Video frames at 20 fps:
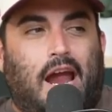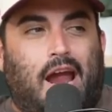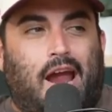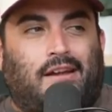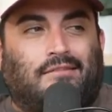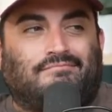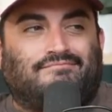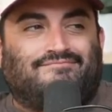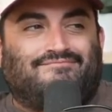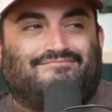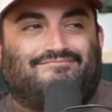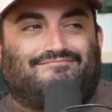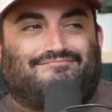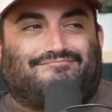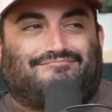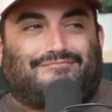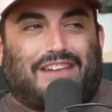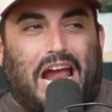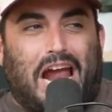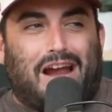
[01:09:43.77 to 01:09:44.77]
dan,
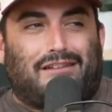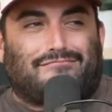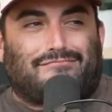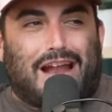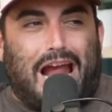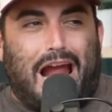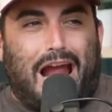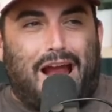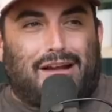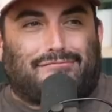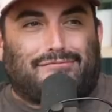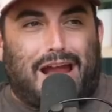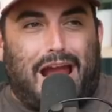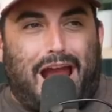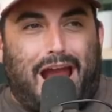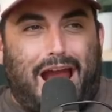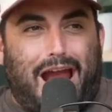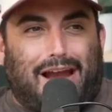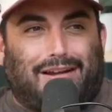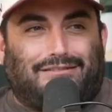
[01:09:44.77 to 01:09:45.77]
dan, dan,
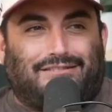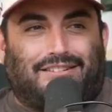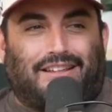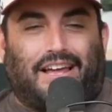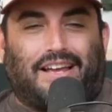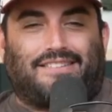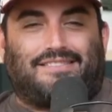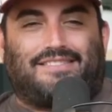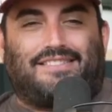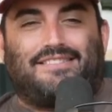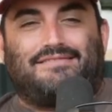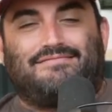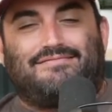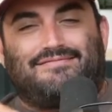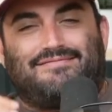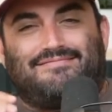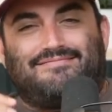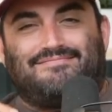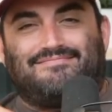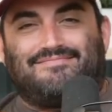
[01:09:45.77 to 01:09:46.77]
dan. You're like,
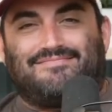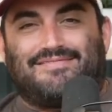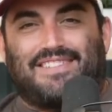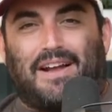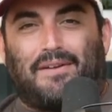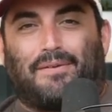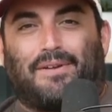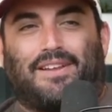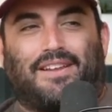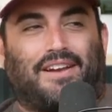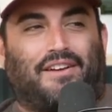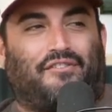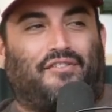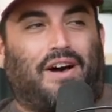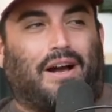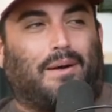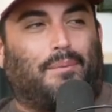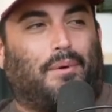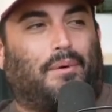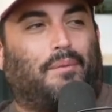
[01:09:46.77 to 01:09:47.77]
not really a.